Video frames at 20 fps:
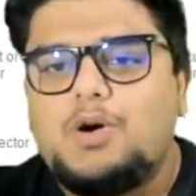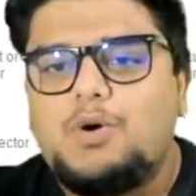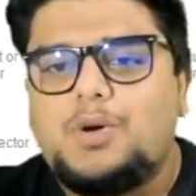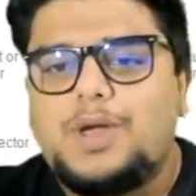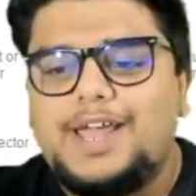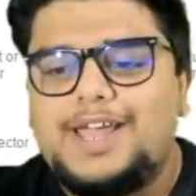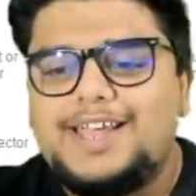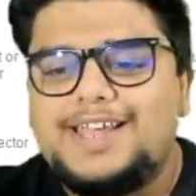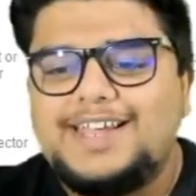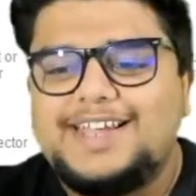
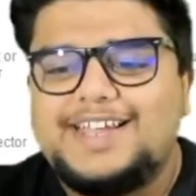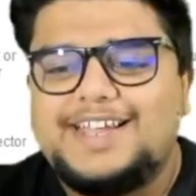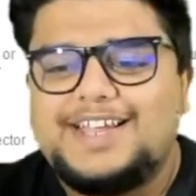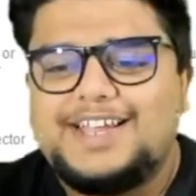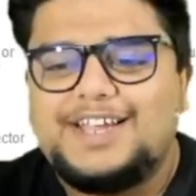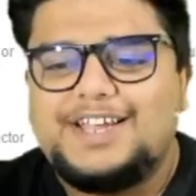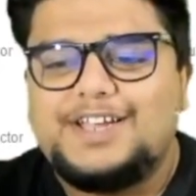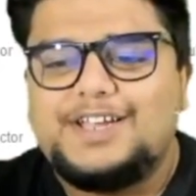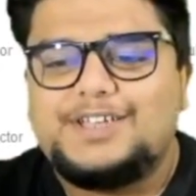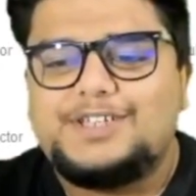Okay.
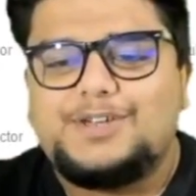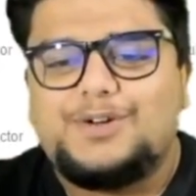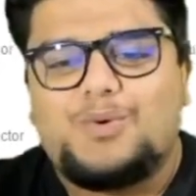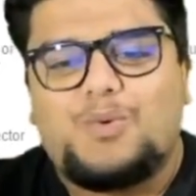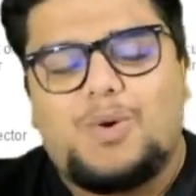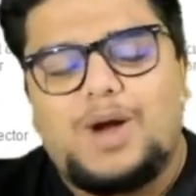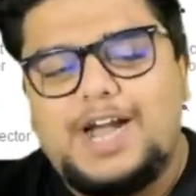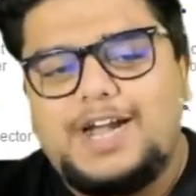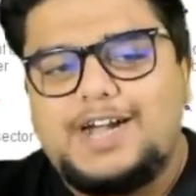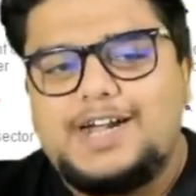So
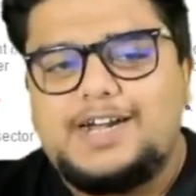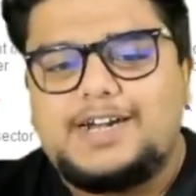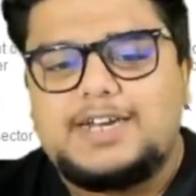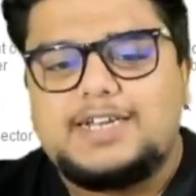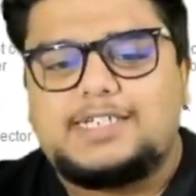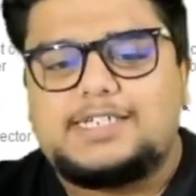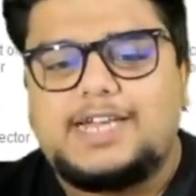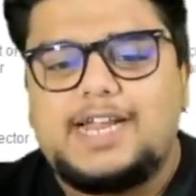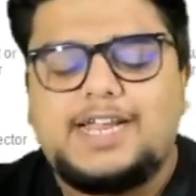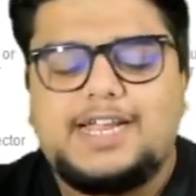quite
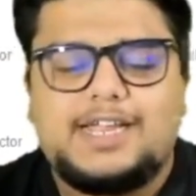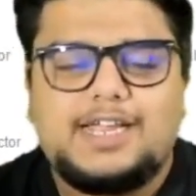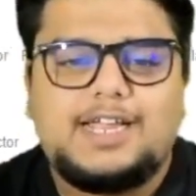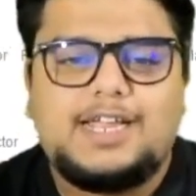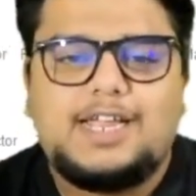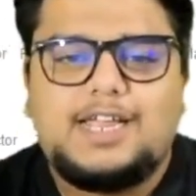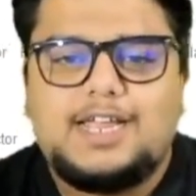interesting.